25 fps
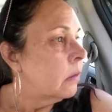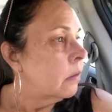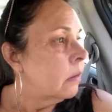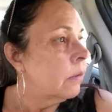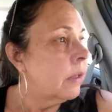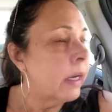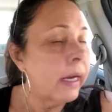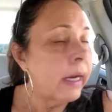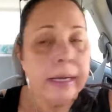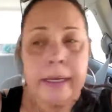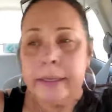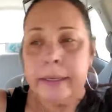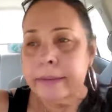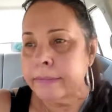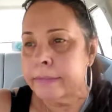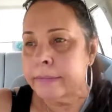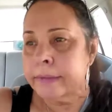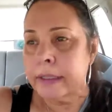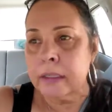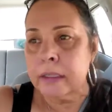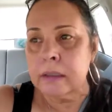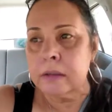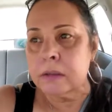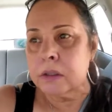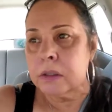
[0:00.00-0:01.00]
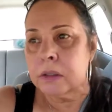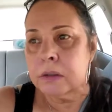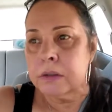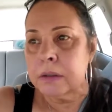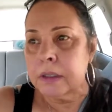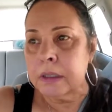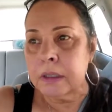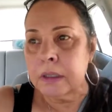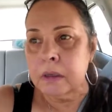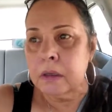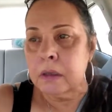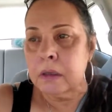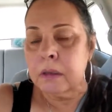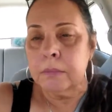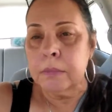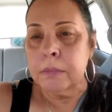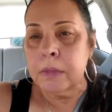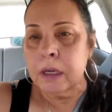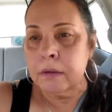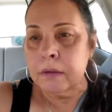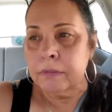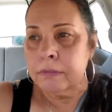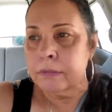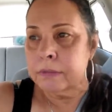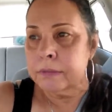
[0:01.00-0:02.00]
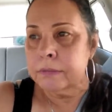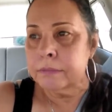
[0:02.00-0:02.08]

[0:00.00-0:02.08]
Well, I could turn the alarm off.